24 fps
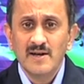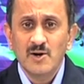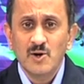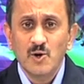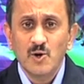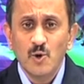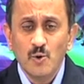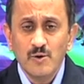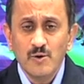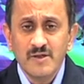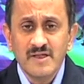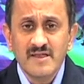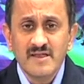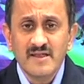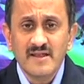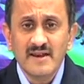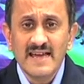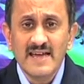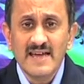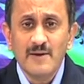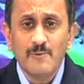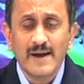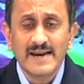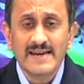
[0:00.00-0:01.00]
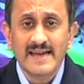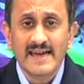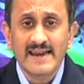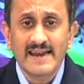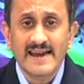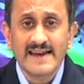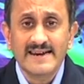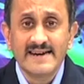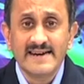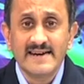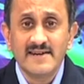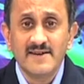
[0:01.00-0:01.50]
closely one can
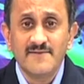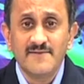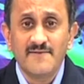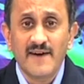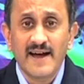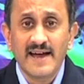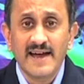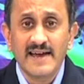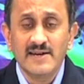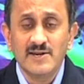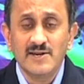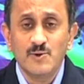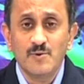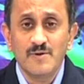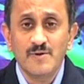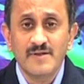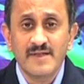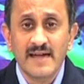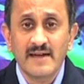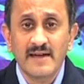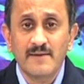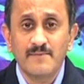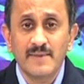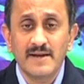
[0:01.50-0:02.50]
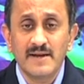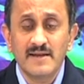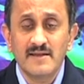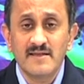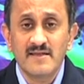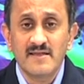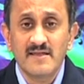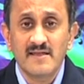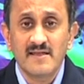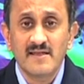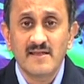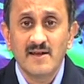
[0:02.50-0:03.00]
identify two
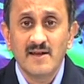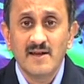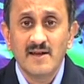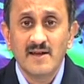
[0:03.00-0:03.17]
segments